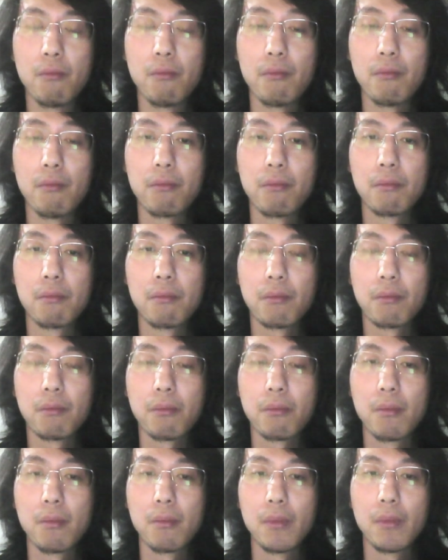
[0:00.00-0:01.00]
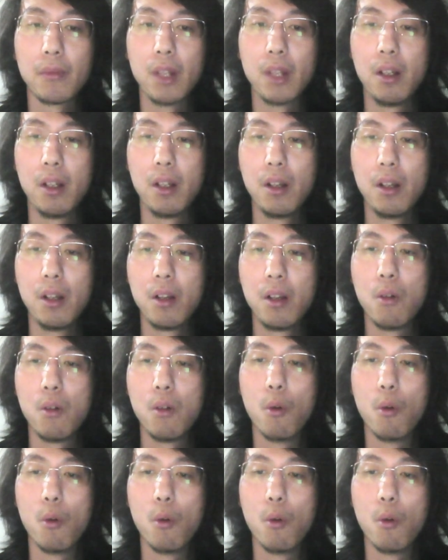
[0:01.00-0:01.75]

Nobody speaks.